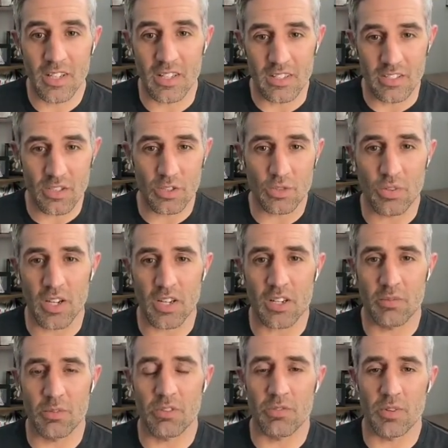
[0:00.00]
and this is great
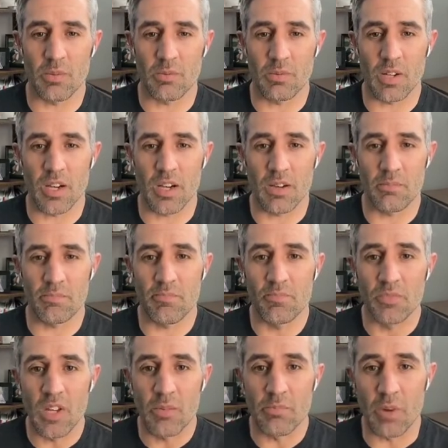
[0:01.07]
coming from um,
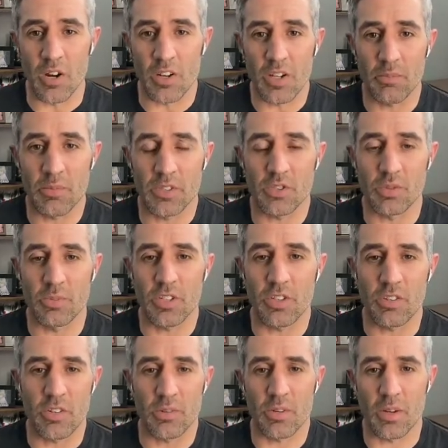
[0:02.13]
Mark. I'm assuming
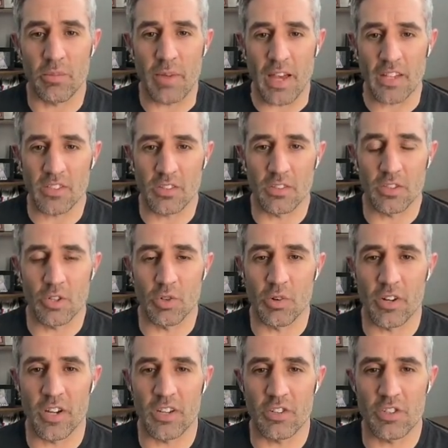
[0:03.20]
you're a masculine
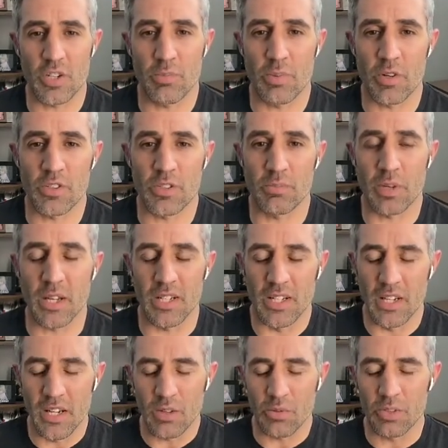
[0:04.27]
core energy person, but
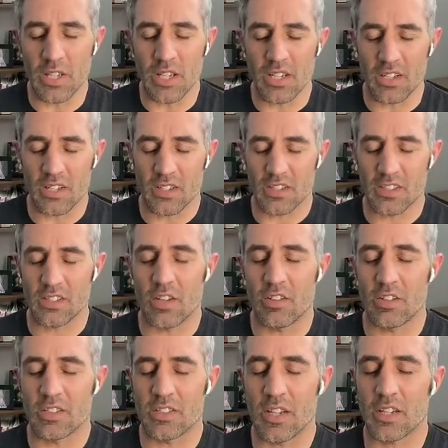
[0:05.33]
we'll get into this here
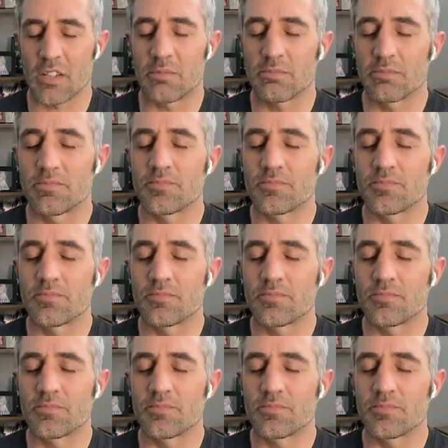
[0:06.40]
in a second